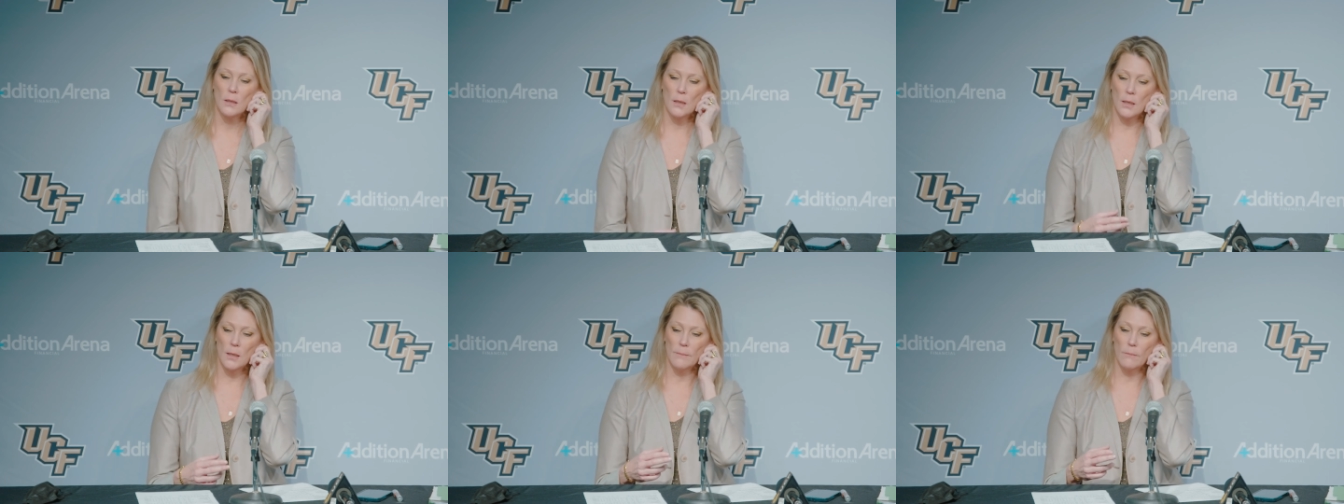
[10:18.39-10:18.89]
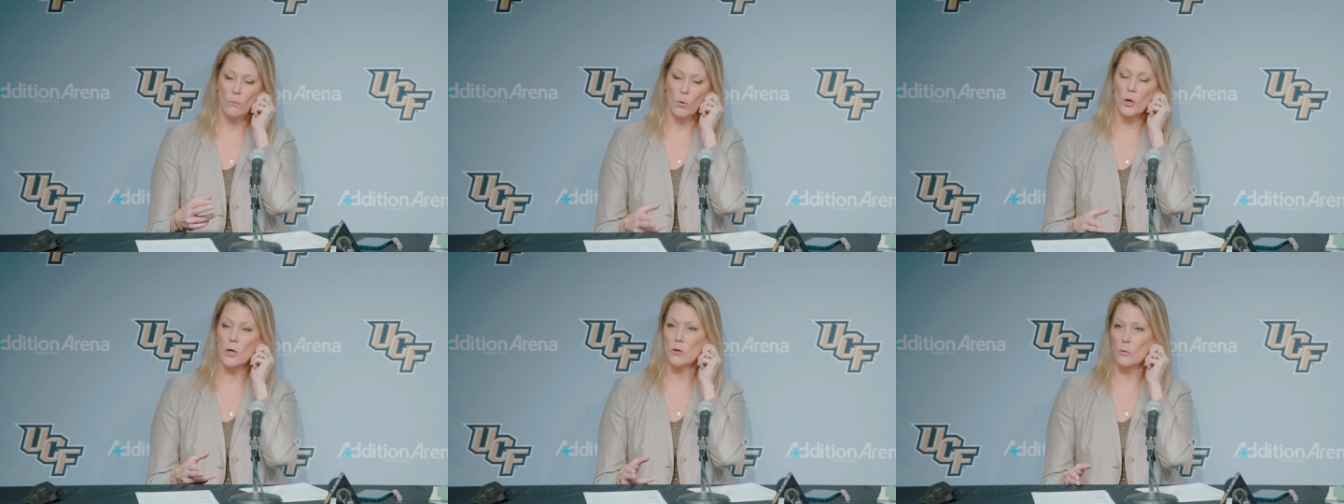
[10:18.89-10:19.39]
Um,
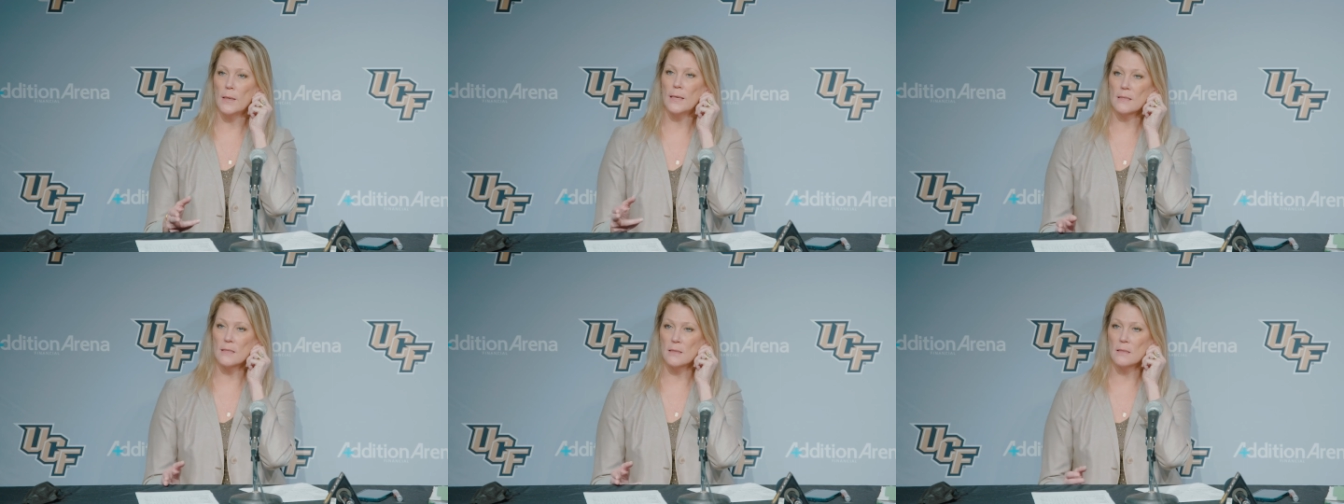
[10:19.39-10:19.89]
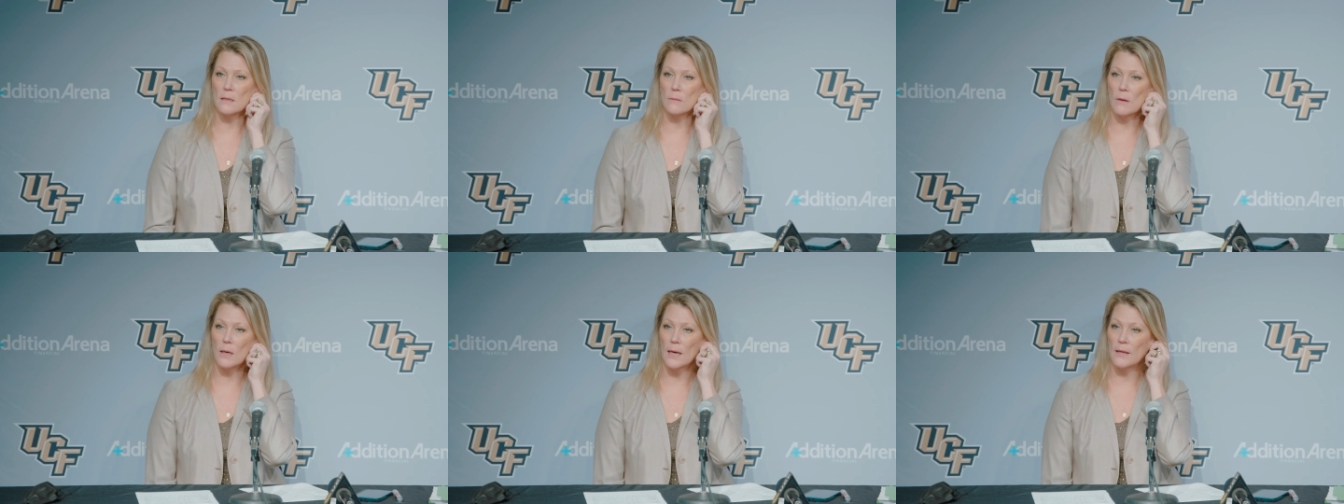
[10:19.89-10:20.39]
work on your weaknesses.
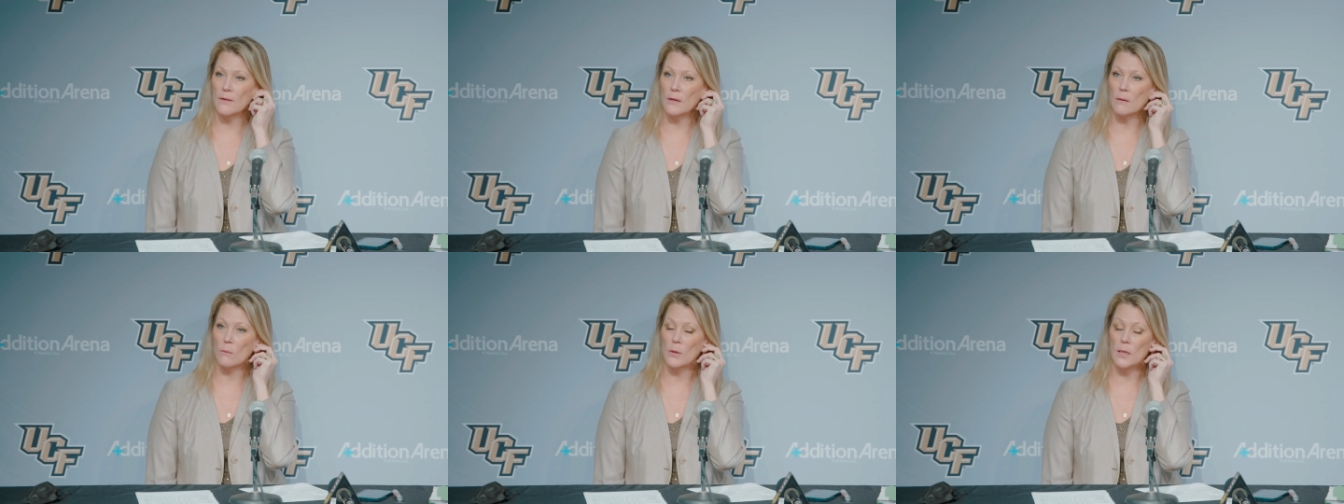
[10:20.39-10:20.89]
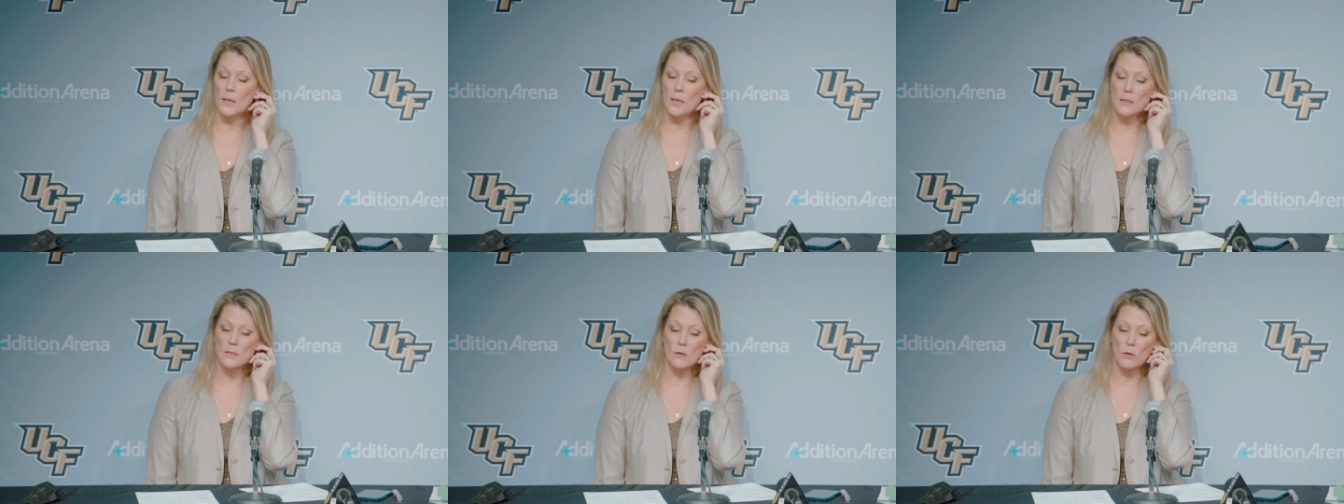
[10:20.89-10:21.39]
And I think we
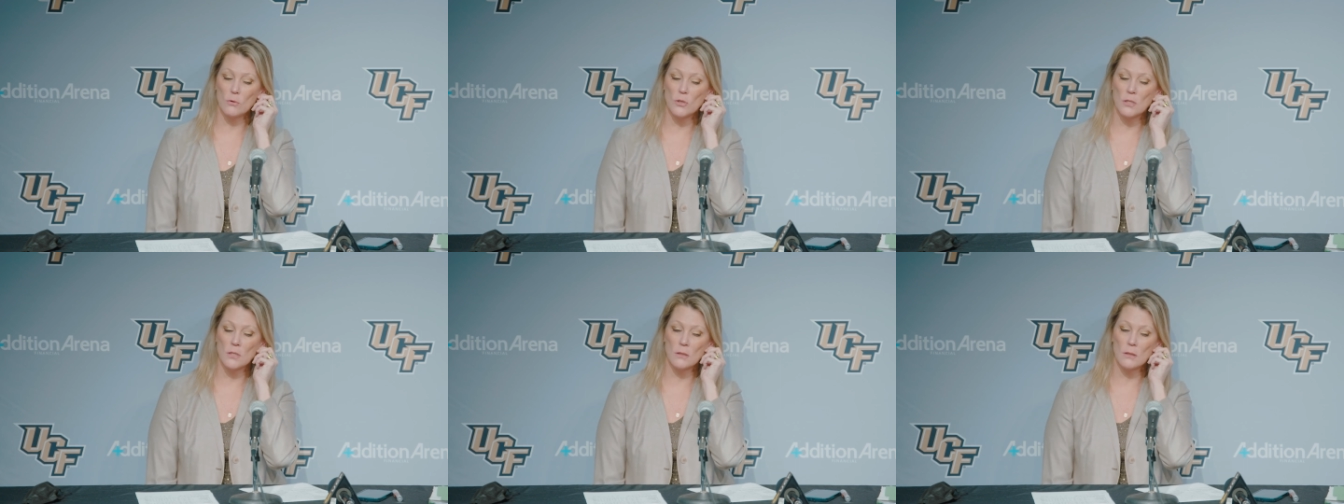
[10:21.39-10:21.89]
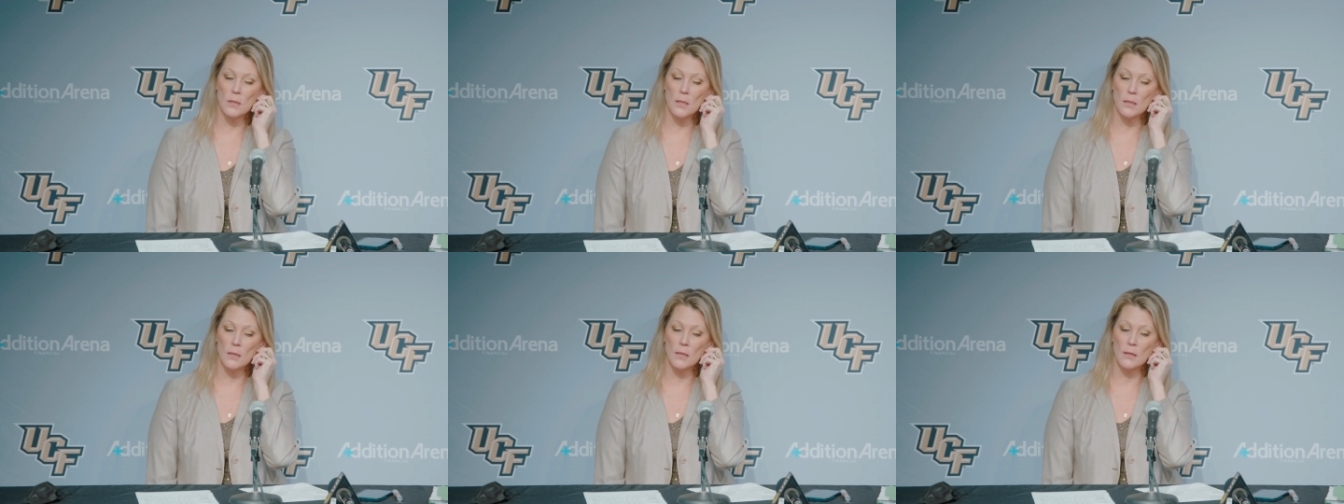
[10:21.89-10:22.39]
as coaches and,
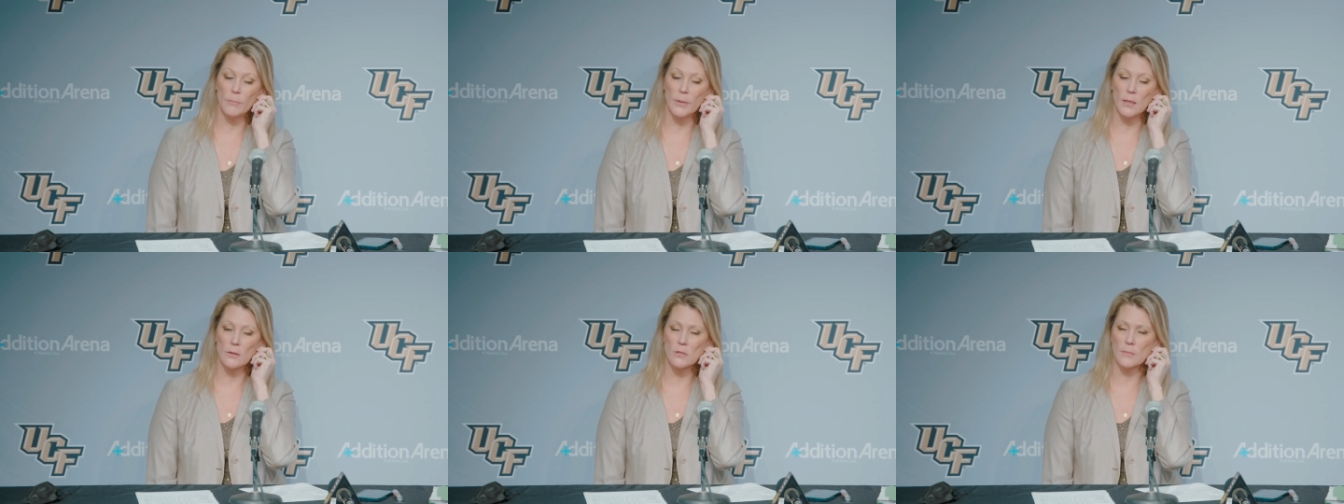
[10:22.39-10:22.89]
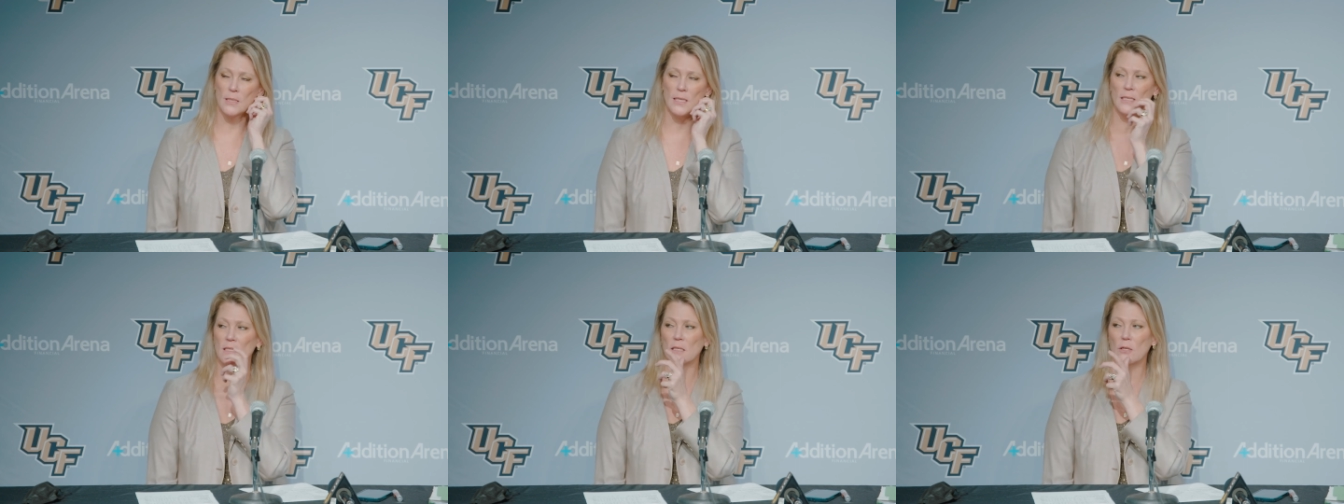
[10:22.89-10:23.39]
and, the, and the players, I mean,
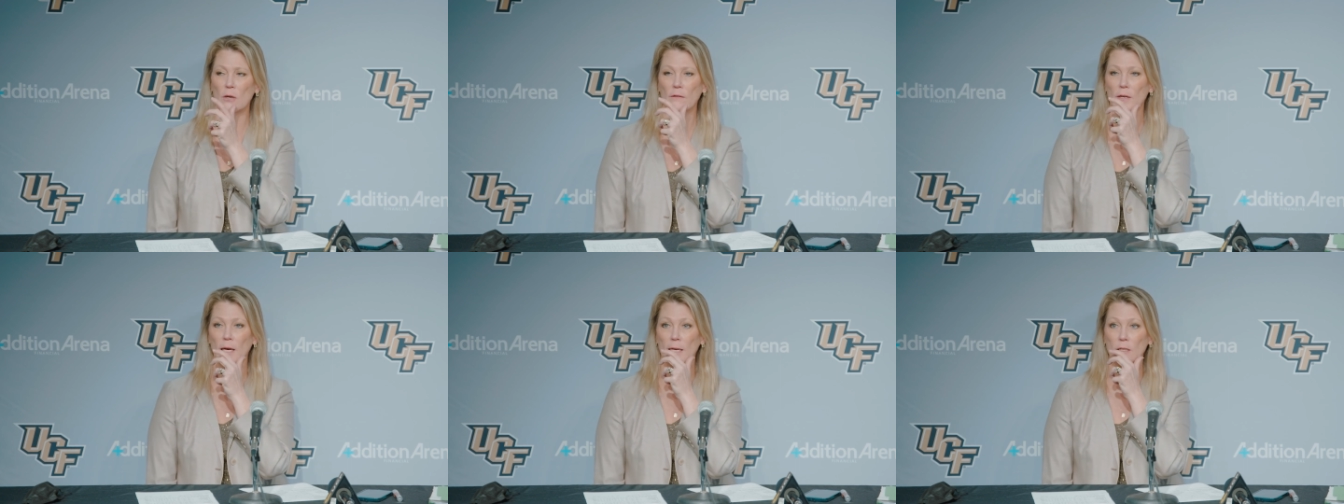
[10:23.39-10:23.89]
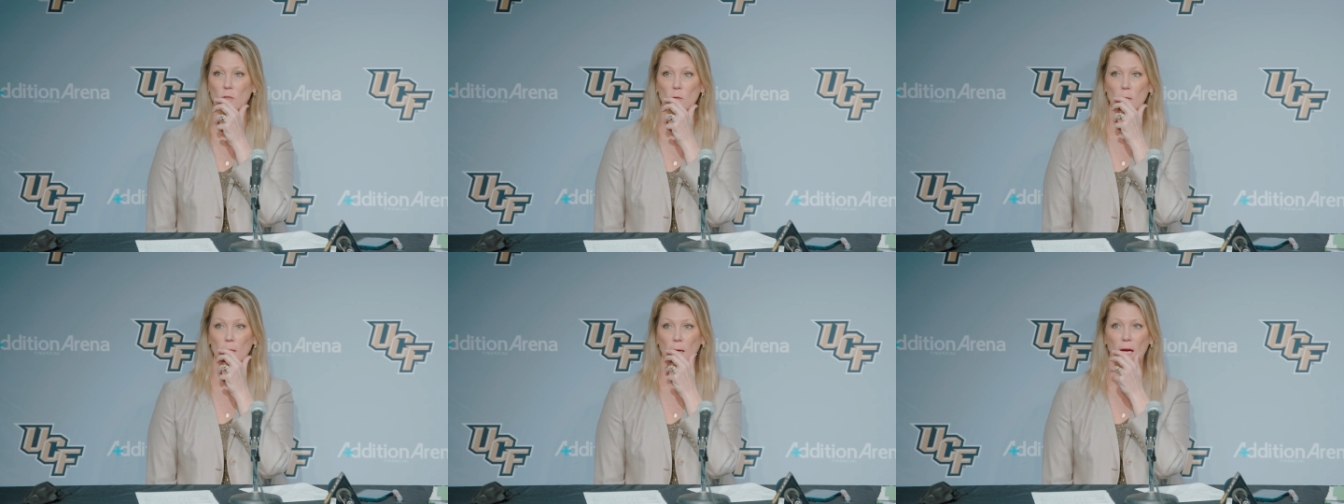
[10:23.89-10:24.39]
Tay's in here every night
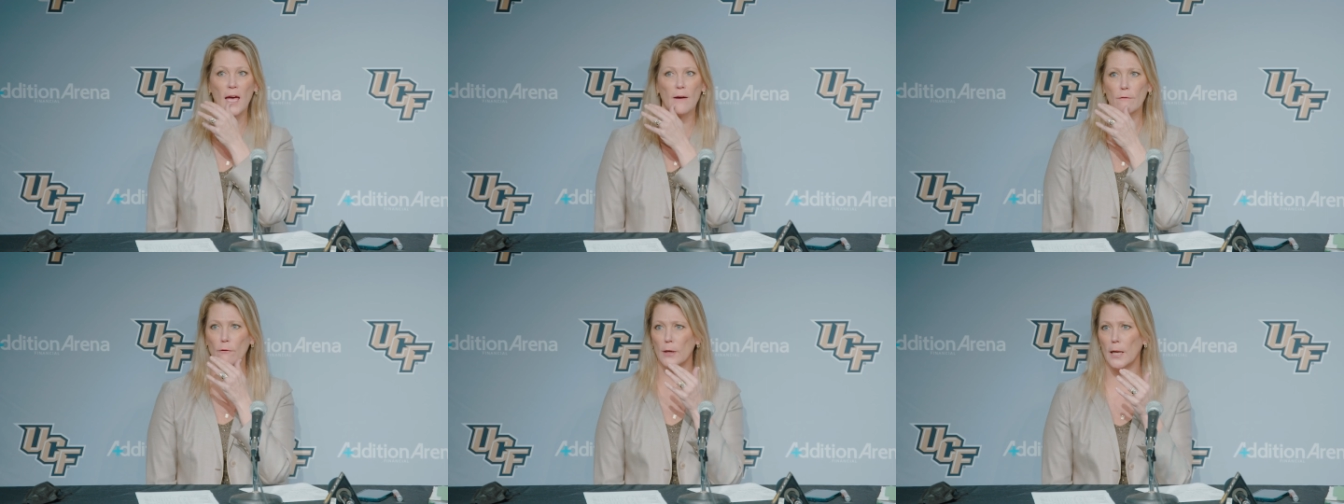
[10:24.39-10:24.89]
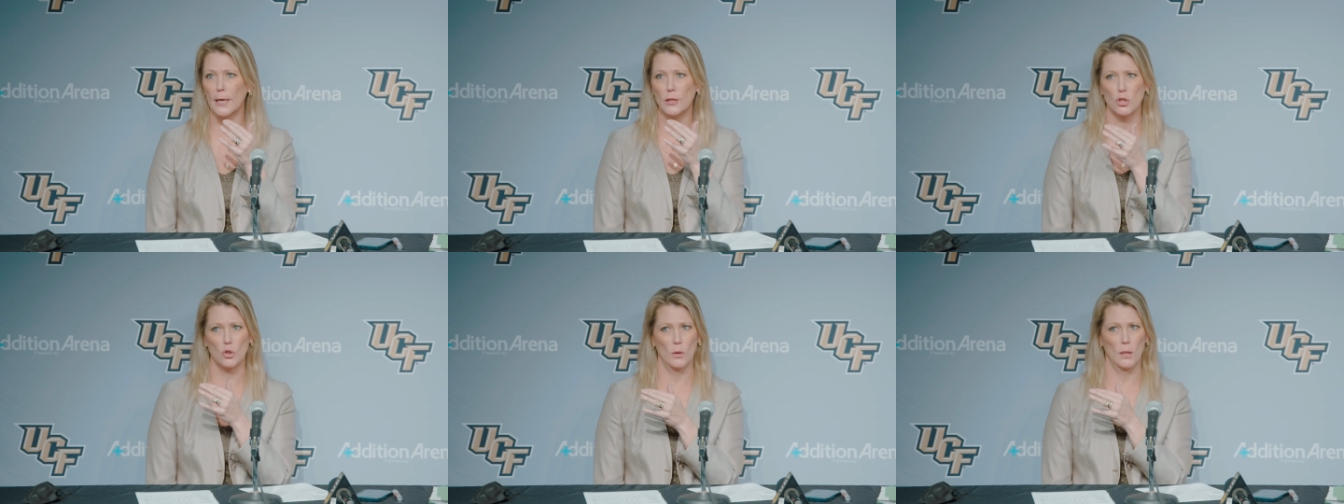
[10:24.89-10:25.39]
shooting, every night
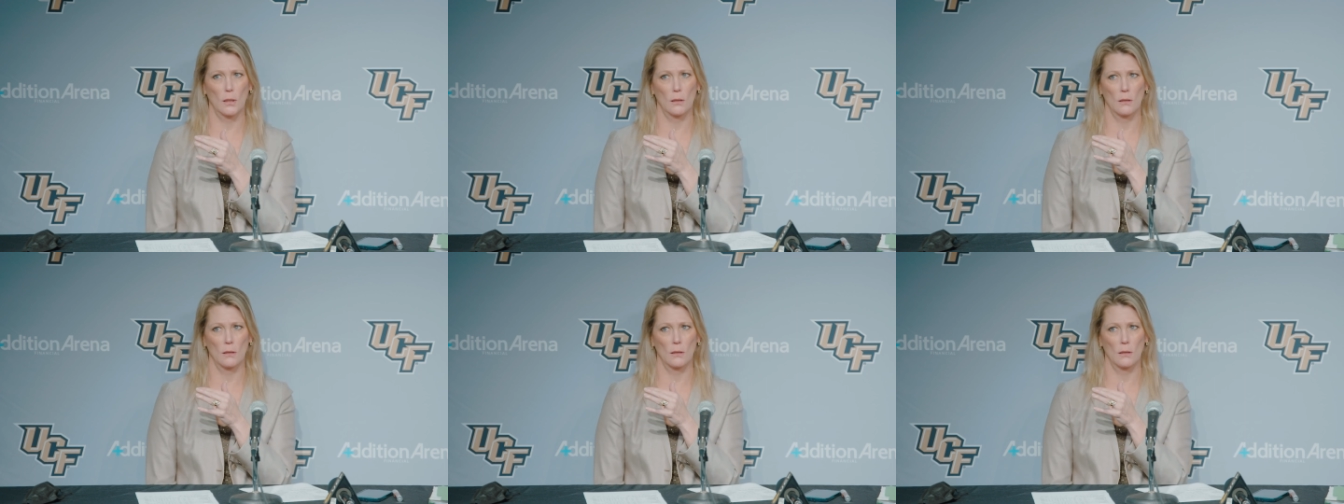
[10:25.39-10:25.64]
shooting.